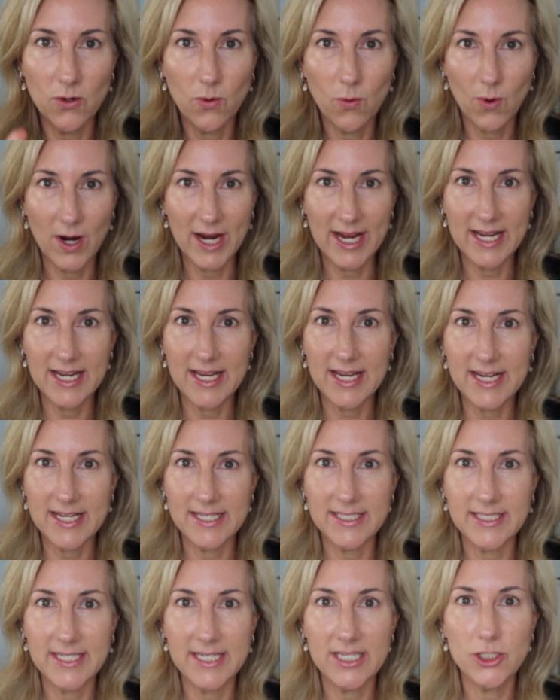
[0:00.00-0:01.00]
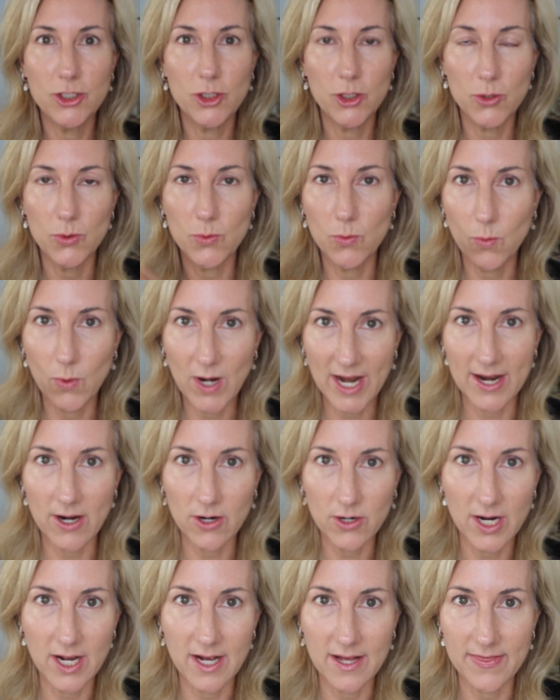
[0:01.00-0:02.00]
quite easy to
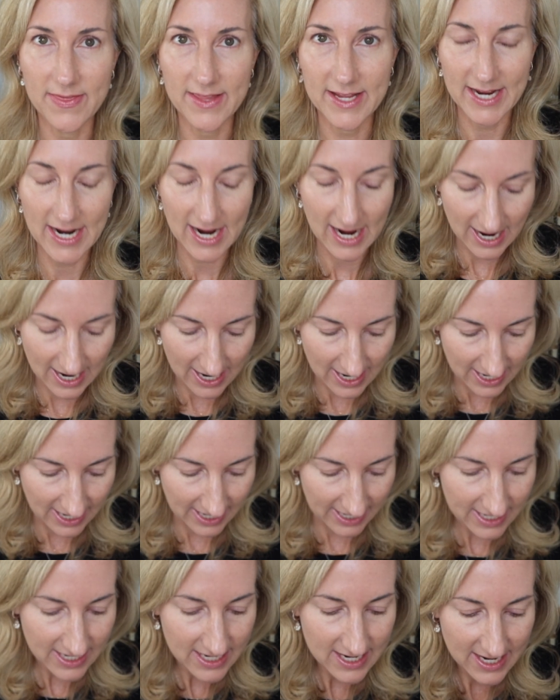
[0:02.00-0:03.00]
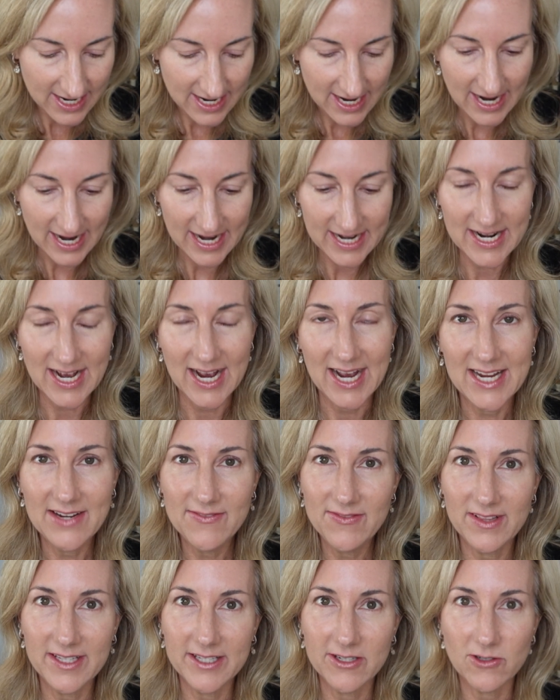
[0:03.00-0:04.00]
wear on the eye. And
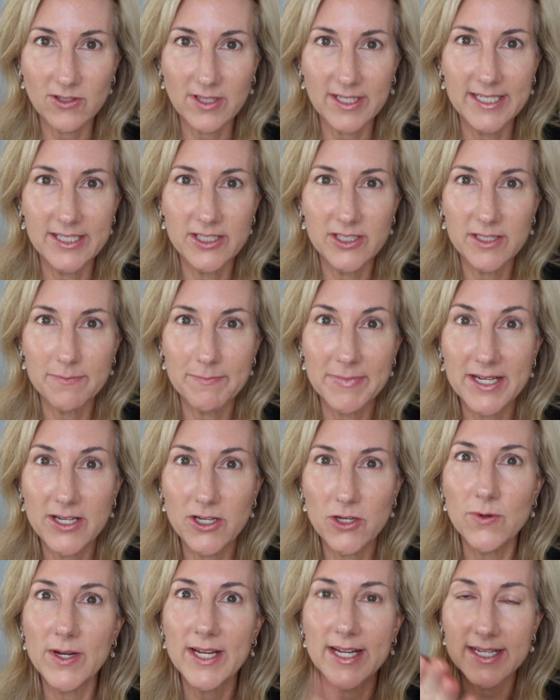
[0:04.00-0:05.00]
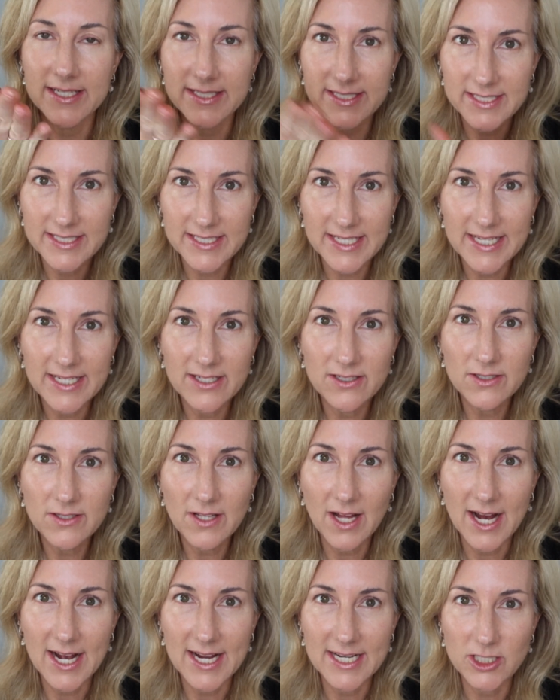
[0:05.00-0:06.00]
I've literally just been doing single
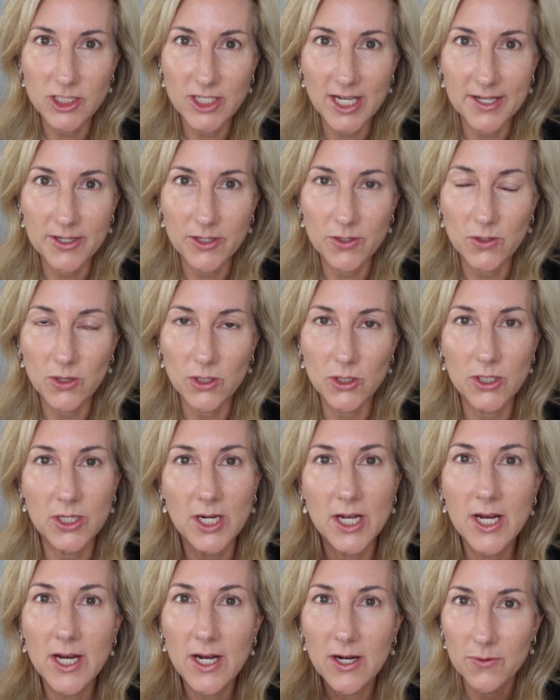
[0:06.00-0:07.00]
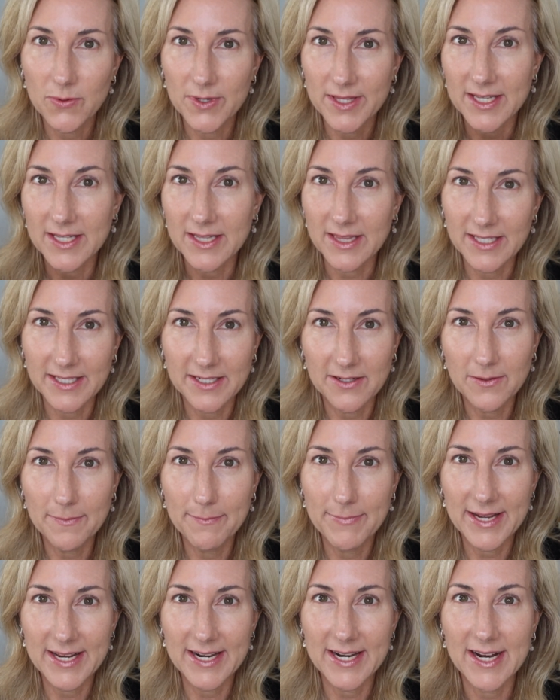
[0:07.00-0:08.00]
eyeshadow look with a little
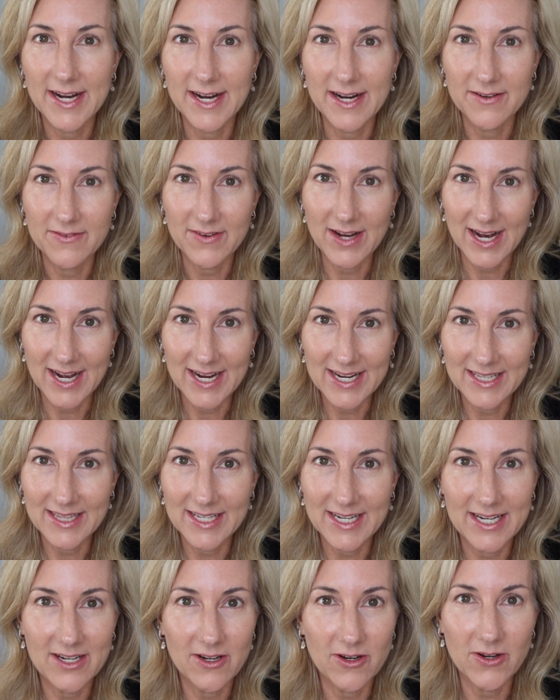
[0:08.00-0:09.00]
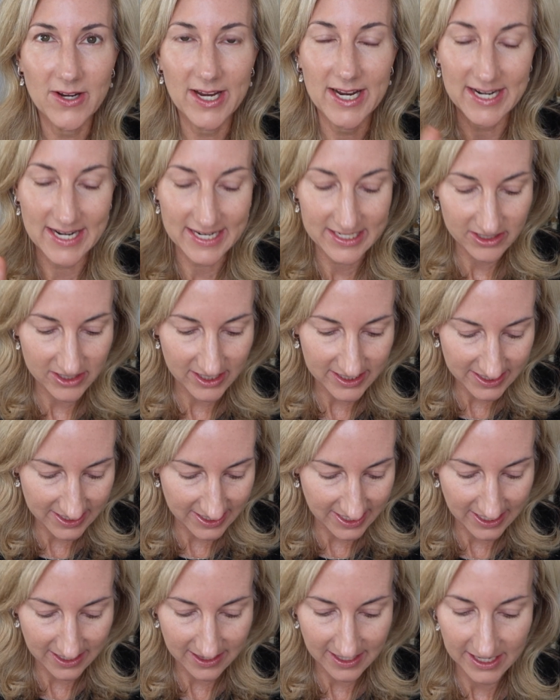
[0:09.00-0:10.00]
bit of eyeliner, and I just
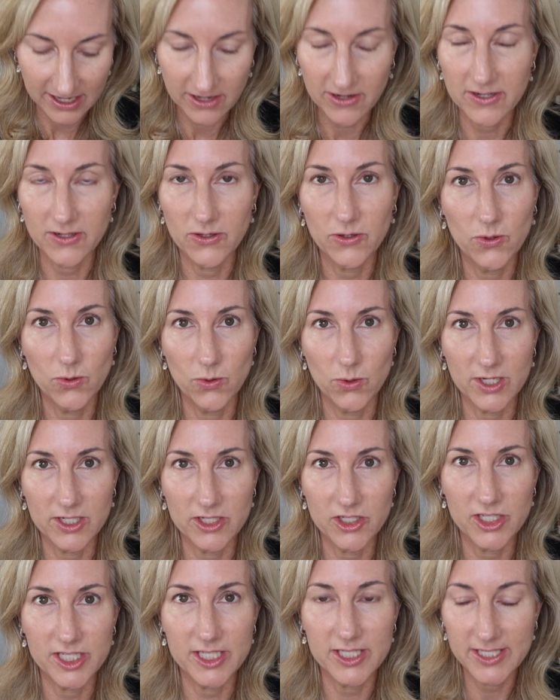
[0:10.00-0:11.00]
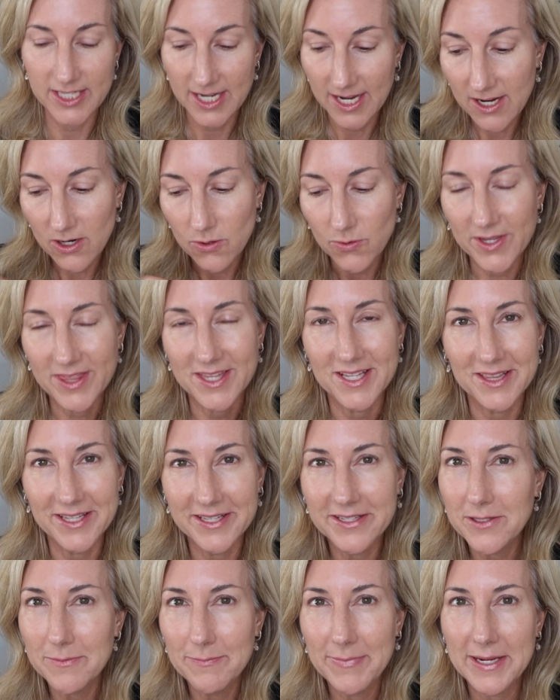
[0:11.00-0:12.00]
think they are gorgeous with a
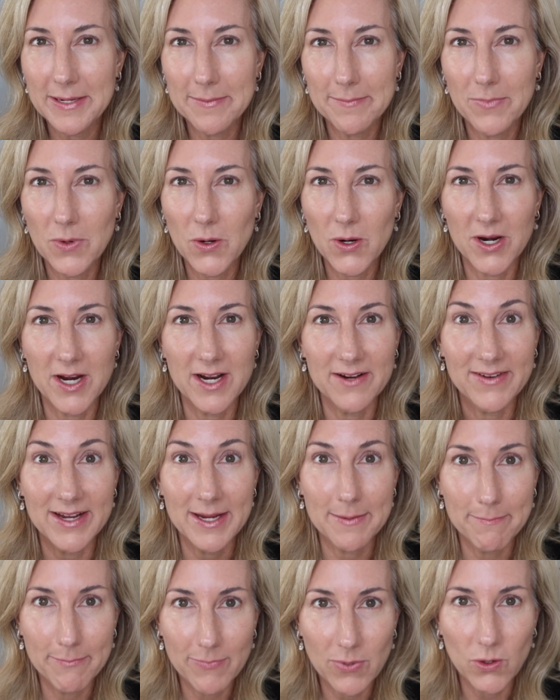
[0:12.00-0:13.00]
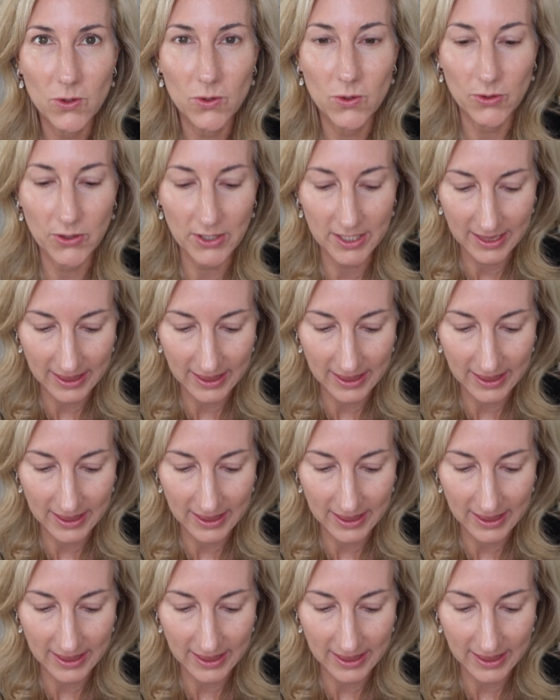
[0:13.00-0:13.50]
little bit more of a bold